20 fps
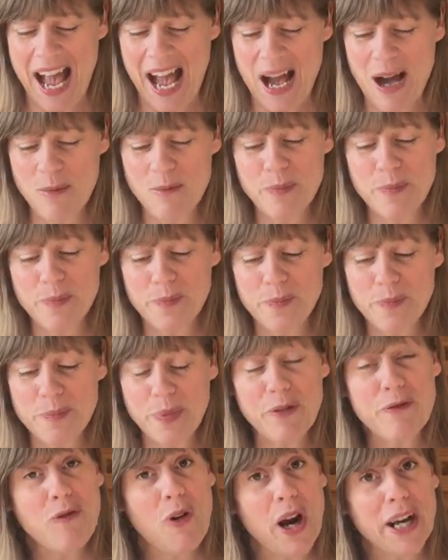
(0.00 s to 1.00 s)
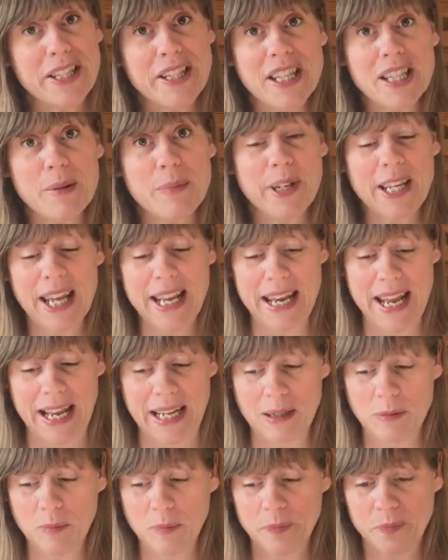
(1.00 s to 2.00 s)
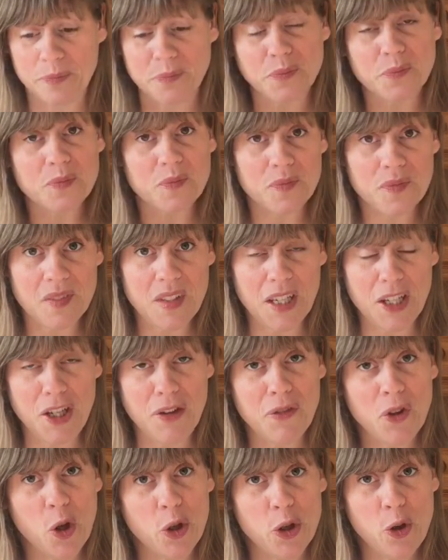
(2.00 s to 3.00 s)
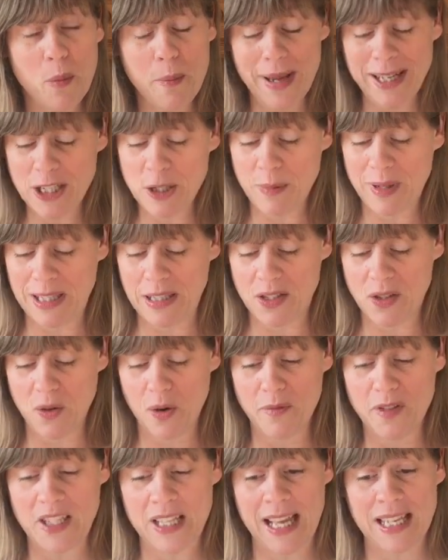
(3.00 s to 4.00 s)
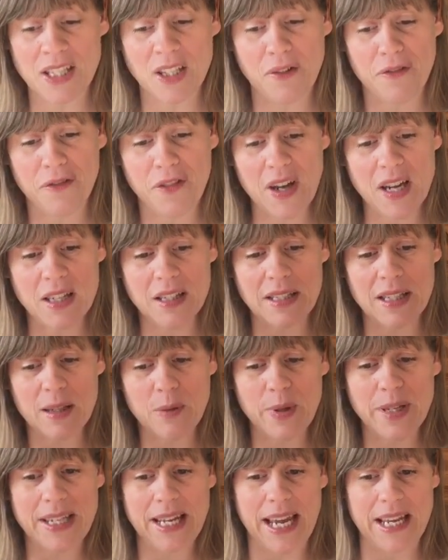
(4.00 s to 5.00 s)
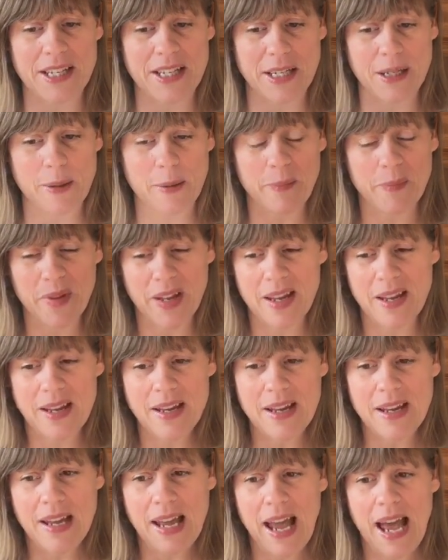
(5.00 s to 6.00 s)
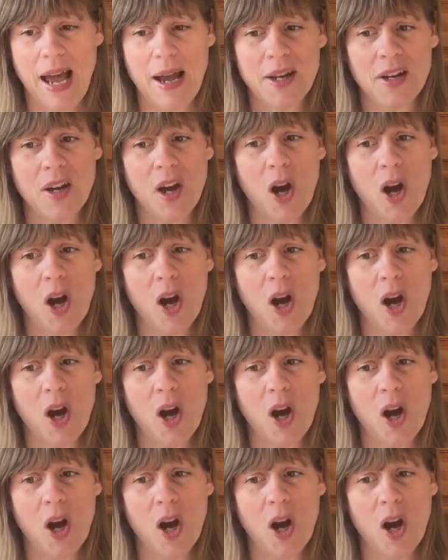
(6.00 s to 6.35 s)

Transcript: um, but right at the beginning, you've got your measurements. So obviously that's the first thing we did. And